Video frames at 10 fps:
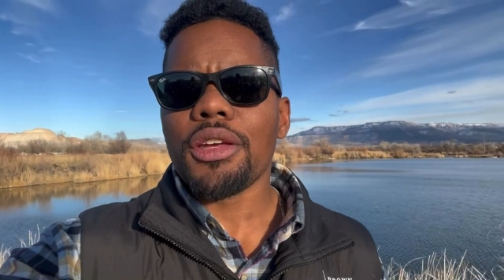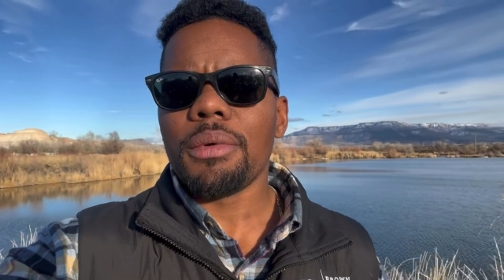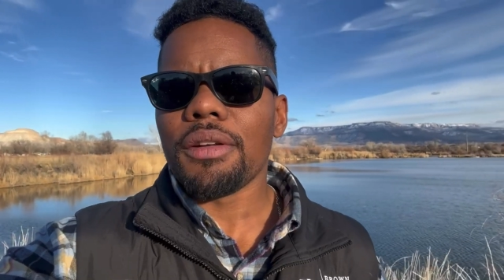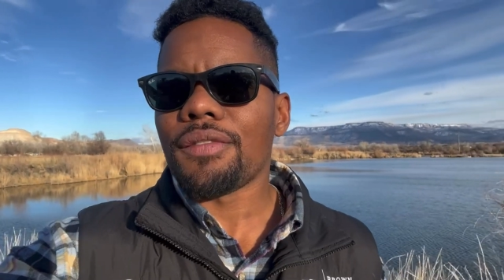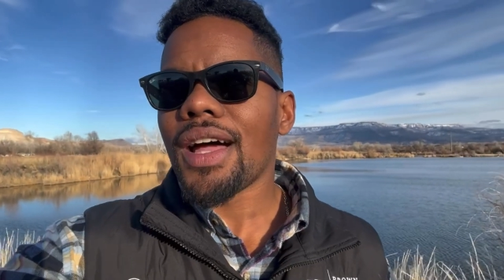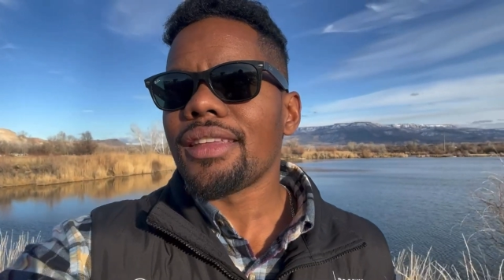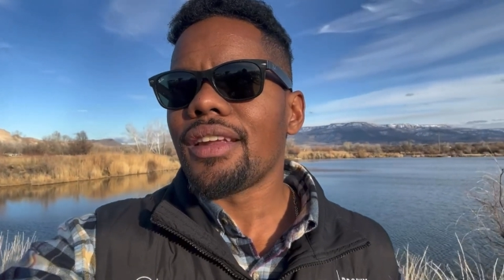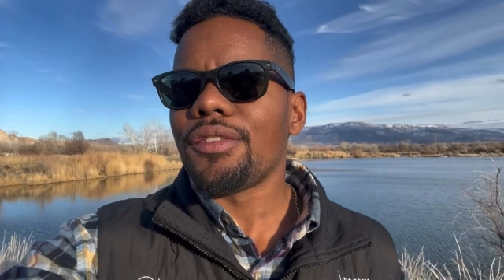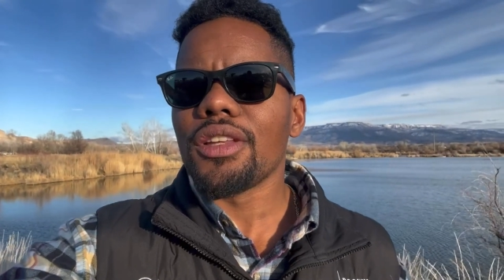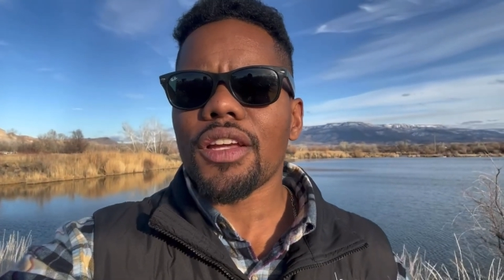You'll be able to find it.
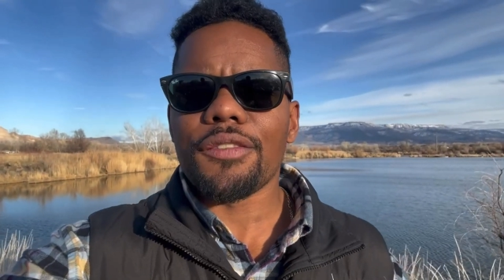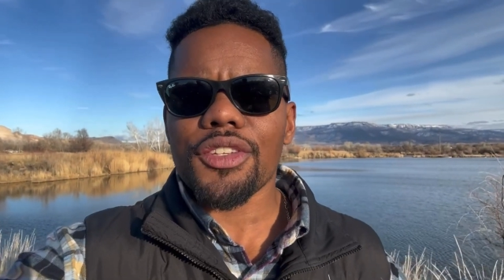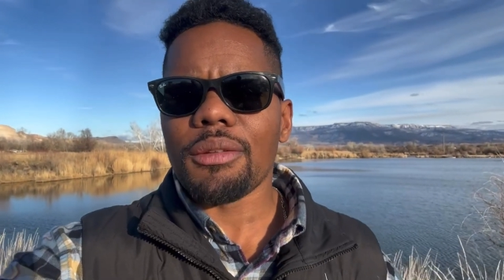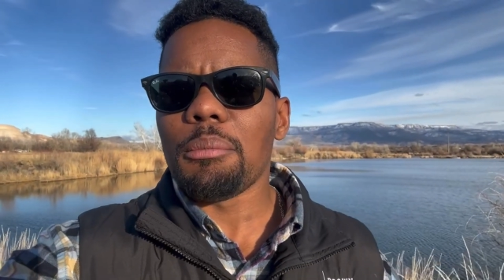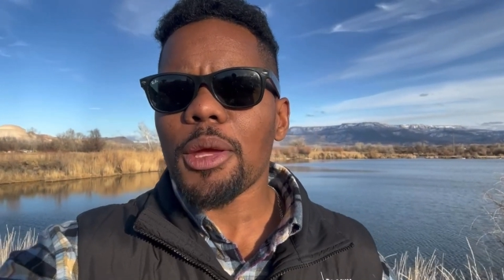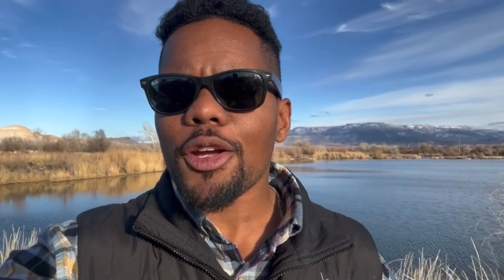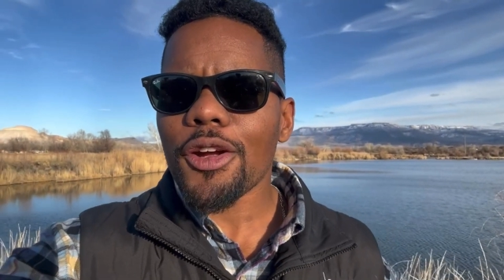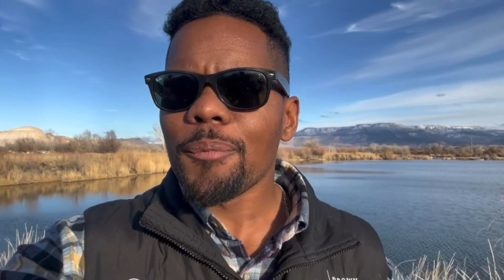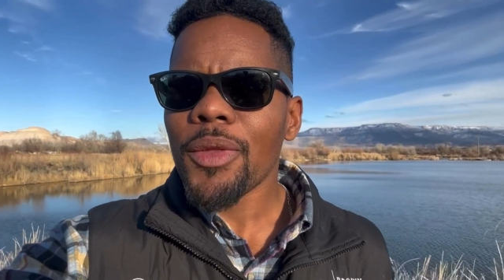If you're looking for something bigger,